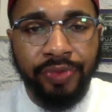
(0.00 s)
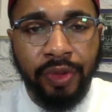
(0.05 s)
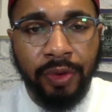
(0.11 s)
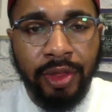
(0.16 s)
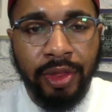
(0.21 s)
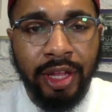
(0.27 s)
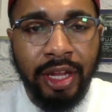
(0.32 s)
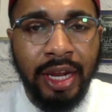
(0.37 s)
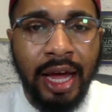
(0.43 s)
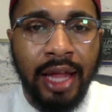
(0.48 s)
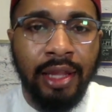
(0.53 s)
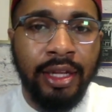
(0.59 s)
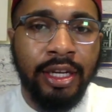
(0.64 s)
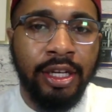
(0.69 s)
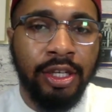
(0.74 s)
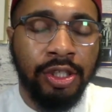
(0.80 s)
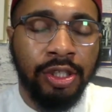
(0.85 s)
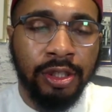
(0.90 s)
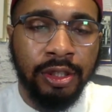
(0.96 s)
within our
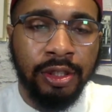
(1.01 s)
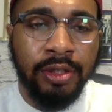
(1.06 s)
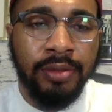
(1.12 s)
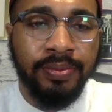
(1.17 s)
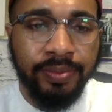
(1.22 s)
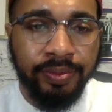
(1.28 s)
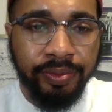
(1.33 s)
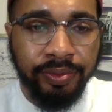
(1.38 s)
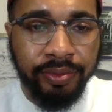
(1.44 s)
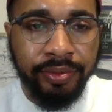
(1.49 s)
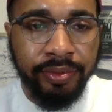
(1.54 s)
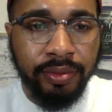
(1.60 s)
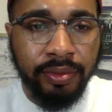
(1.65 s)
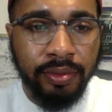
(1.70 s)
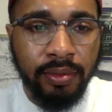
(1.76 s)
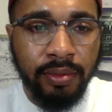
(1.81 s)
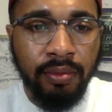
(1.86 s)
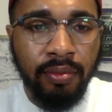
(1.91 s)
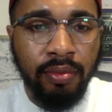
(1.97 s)
literatures
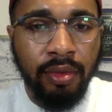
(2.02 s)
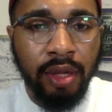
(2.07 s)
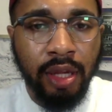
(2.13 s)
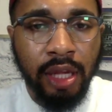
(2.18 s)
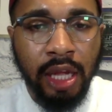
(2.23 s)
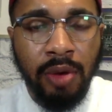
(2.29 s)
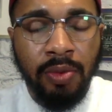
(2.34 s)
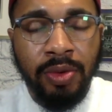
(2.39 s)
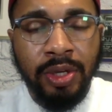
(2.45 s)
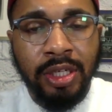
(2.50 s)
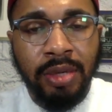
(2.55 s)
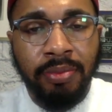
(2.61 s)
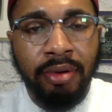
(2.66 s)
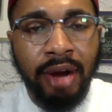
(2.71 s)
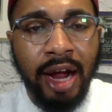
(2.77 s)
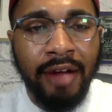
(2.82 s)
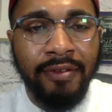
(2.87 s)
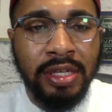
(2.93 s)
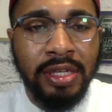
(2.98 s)
in which the
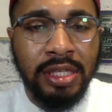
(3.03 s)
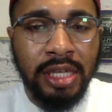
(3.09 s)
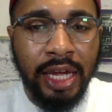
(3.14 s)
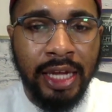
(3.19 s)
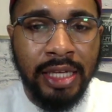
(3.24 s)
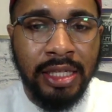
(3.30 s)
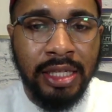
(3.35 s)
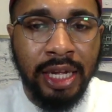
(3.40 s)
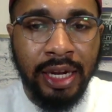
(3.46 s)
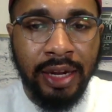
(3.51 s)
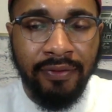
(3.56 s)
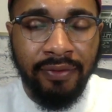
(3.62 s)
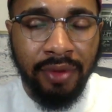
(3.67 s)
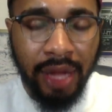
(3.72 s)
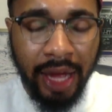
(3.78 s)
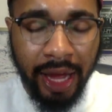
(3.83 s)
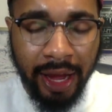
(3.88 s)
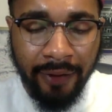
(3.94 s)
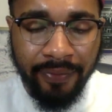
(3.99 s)
prophet says that,
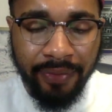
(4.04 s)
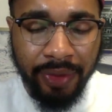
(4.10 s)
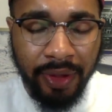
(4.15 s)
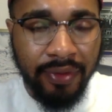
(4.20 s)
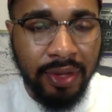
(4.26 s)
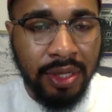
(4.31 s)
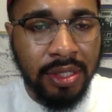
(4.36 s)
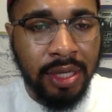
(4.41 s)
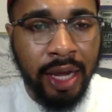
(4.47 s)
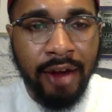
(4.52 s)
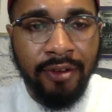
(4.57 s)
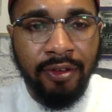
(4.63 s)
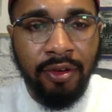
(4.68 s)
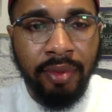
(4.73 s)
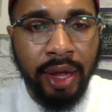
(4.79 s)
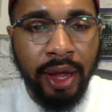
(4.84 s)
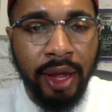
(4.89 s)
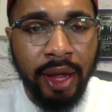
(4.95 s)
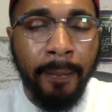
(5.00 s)
if this
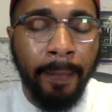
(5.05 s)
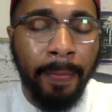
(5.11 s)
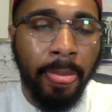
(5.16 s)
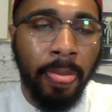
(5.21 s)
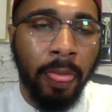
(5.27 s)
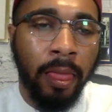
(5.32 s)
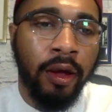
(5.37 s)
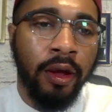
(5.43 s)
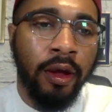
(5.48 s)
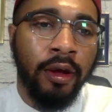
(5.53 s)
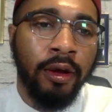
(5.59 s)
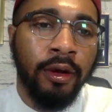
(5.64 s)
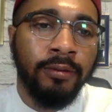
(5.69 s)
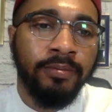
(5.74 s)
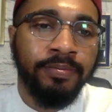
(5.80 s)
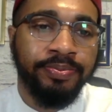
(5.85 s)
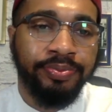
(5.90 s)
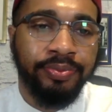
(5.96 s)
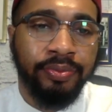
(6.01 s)
government
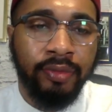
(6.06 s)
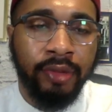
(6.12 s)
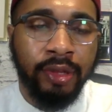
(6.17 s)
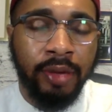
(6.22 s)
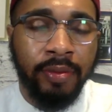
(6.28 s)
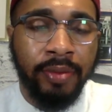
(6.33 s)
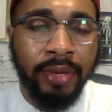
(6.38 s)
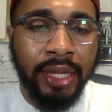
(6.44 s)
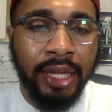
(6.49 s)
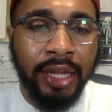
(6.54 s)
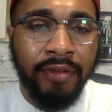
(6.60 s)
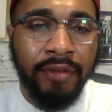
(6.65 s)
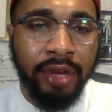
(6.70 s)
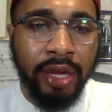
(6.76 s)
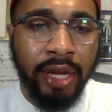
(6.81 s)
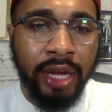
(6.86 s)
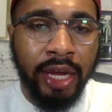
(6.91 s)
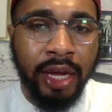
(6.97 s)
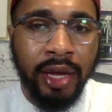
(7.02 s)
that we live
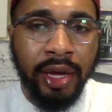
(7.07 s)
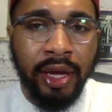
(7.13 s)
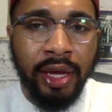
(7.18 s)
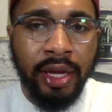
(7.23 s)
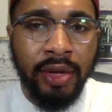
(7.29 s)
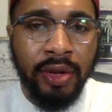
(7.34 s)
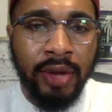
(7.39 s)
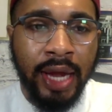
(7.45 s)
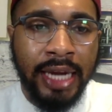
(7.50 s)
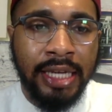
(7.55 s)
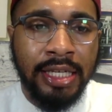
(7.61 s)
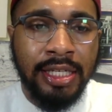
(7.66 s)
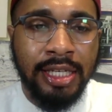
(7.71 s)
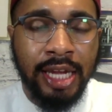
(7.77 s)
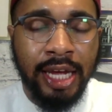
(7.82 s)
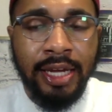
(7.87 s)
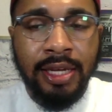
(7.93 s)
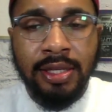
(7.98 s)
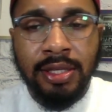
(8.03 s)
in here in the United
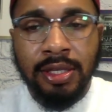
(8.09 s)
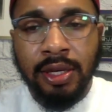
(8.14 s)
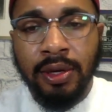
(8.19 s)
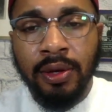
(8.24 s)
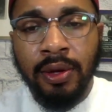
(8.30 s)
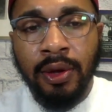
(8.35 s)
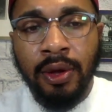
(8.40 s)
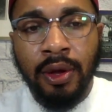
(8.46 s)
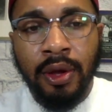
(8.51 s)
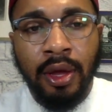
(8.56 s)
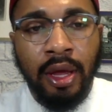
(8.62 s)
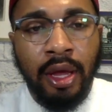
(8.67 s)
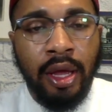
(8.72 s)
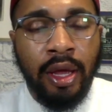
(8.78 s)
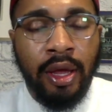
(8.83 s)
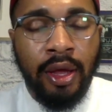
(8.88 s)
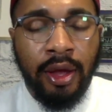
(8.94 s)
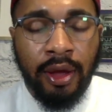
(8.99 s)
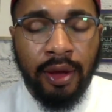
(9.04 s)
States,
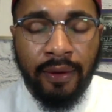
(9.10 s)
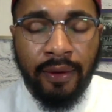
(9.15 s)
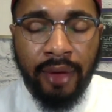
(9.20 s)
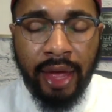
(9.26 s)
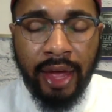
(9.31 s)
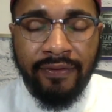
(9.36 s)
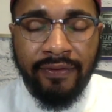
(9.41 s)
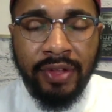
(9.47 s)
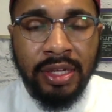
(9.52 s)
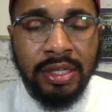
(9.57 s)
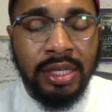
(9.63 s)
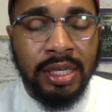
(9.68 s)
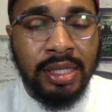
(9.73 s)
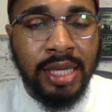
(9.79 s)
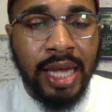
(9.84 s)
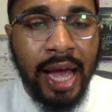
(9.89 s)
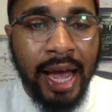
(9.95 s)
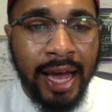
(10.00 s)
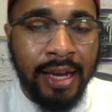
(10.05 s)
if this
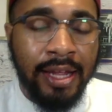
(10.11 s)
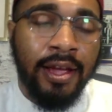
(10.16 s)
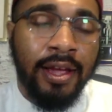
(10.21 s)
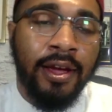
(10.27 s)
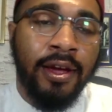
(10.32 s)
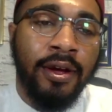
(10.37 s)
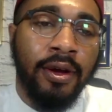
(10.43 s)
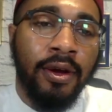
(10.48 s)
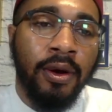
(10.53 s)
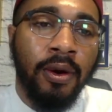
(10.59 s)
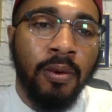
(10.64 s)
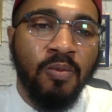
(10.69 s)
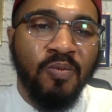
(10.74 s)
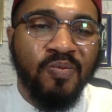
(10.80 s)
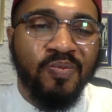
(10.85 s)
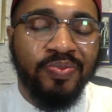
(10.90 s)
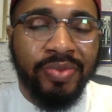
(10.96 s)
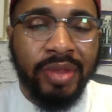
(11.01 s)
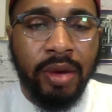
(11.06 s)
society
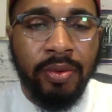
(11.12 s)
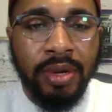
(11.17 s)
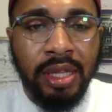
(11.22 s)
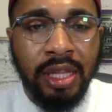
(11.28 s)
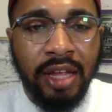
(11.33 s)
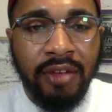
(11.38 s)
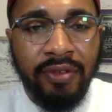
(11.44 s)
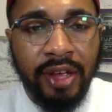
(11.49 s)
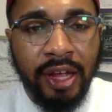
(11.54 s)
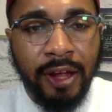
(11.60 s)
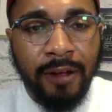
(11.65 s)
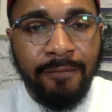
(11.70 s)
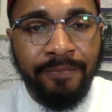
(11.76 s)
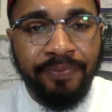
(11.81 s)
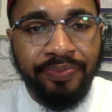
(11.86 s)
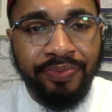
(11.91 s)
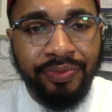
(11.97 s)
that we live in,